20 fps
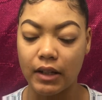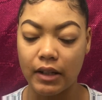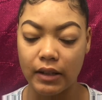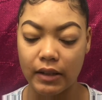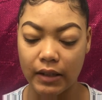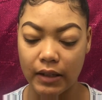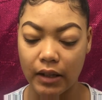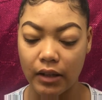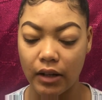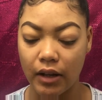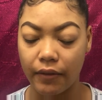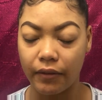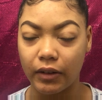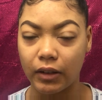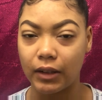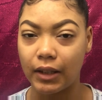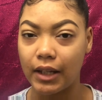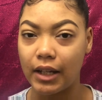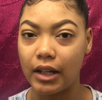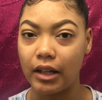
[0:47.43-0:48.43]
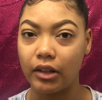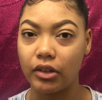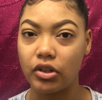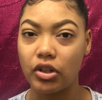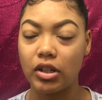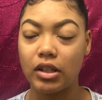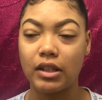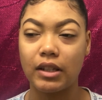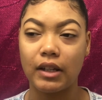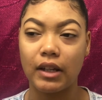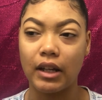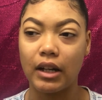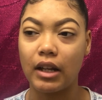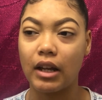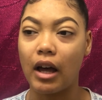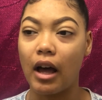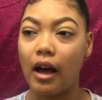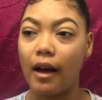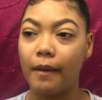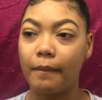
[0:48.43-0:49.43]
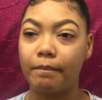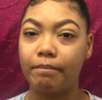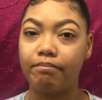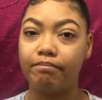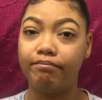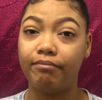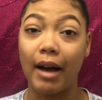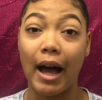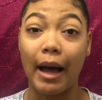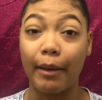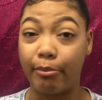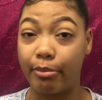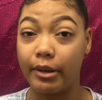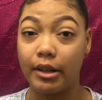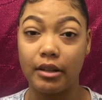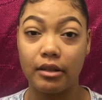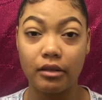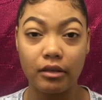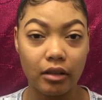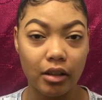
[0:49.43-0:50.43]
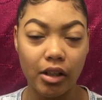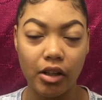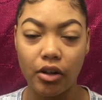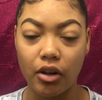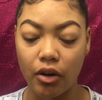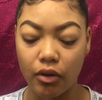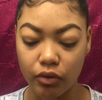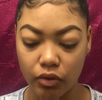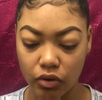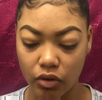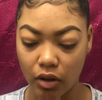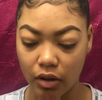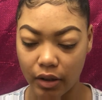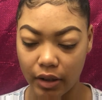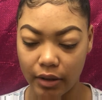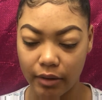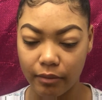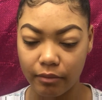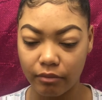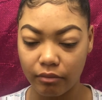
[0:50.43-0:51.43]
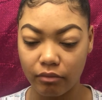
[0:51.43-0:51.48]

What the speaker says: concealed everything, just to get it popping, started.